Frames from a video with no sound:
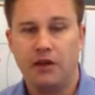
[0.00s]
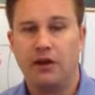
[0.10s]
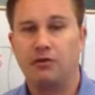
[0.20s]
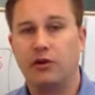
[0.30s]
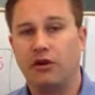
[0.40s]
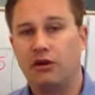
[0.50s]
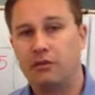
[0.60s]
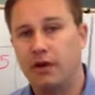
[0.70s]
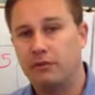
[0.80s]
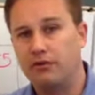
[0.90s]
Now, as we talked
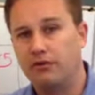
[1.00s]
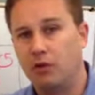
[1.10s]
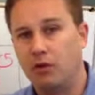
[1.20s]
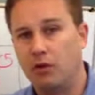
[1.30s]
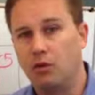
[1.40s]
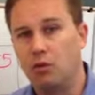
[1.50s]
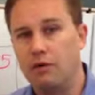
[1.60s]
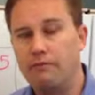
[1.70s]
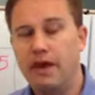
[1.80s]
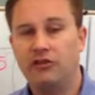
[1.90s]
about before,
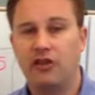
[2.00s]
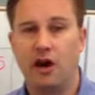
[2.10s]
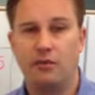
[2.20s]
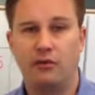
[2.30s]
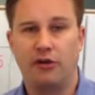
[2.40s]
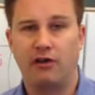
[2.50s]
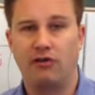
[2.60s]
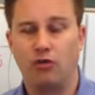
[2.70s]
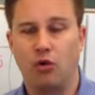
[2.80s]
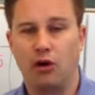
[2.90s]
what makes the
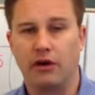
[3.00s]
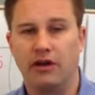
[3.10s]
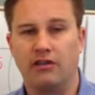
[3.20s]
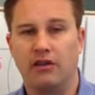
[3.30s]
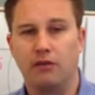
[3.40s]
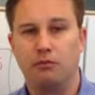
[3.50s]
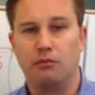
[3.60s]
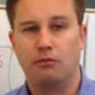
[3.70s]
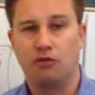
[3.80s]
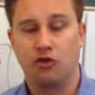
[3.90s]
hypervisor work is that it
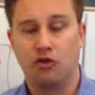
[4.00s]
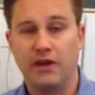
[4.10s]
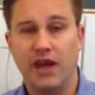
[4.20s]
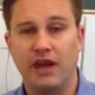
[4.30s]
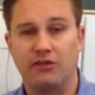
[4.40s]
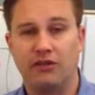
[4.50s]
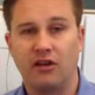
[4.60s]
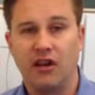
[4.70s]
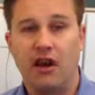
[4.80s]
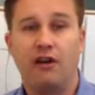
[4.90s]
creates
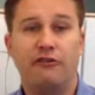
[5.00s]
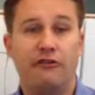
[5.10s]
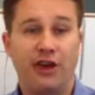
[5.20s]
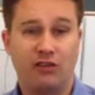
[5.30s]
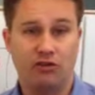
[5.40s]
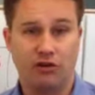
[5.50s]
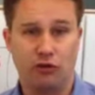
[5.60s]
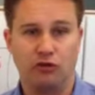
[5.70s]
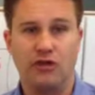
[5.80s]
a fake server.